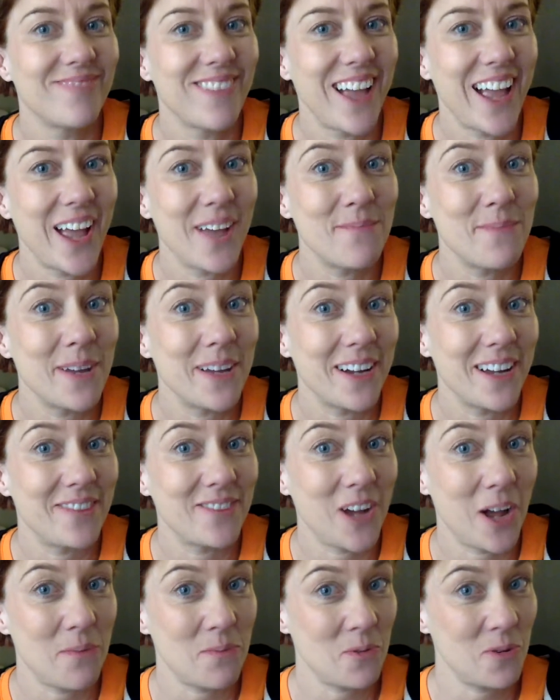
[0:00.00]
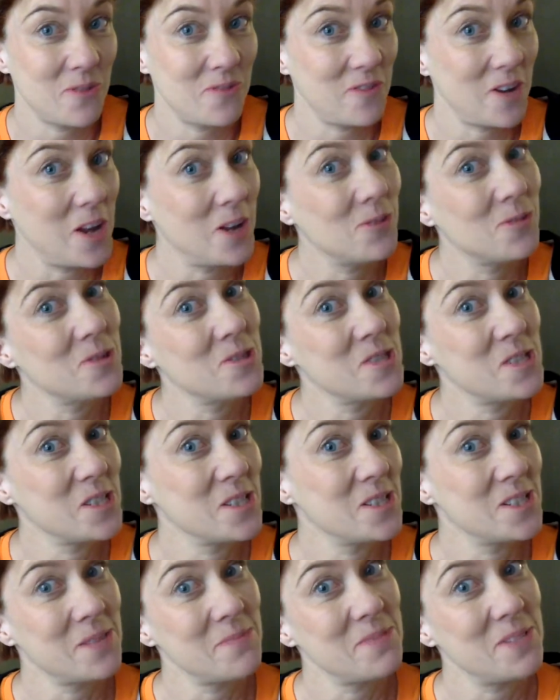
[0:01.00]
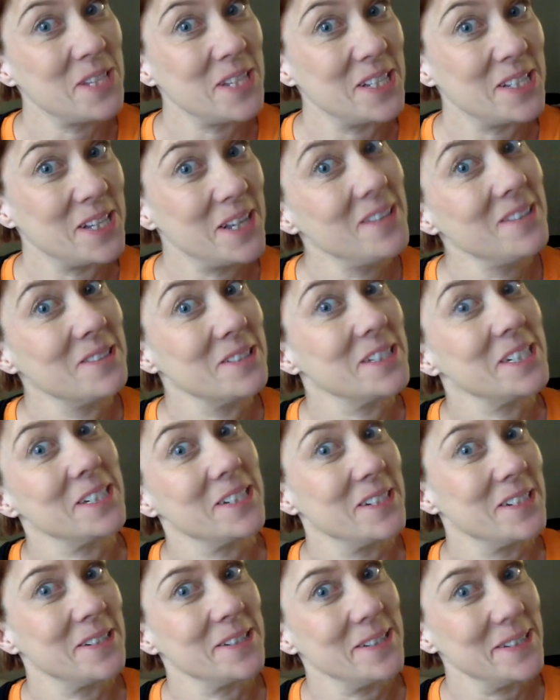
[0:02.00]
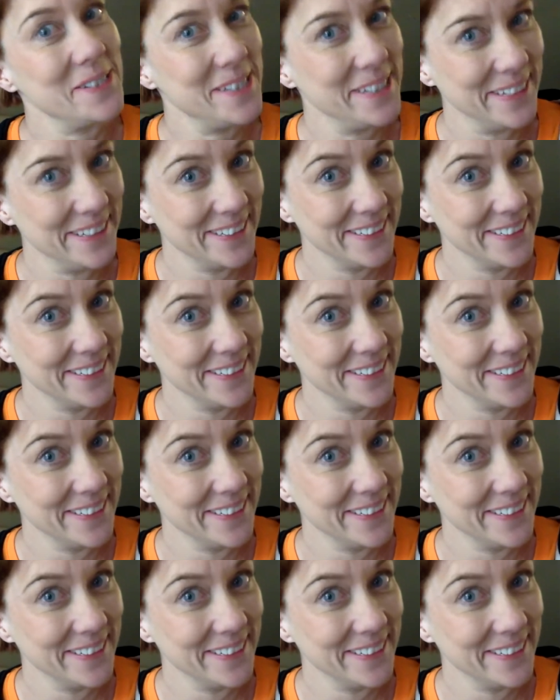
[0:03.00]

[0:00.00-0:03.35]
I bet I've got more followers than some of these other teachers.